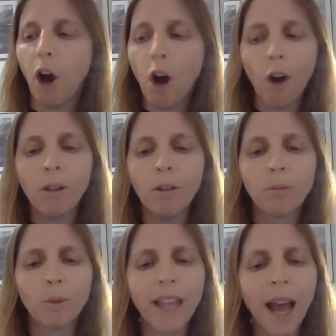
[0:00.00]

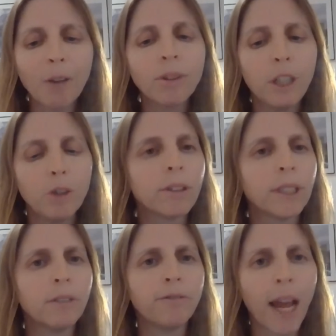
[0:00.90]
All without the
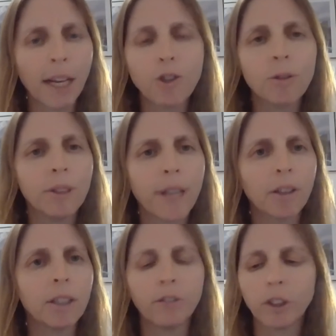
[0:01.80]
lucid factual
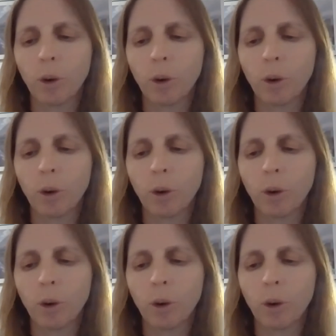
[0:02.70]
narrative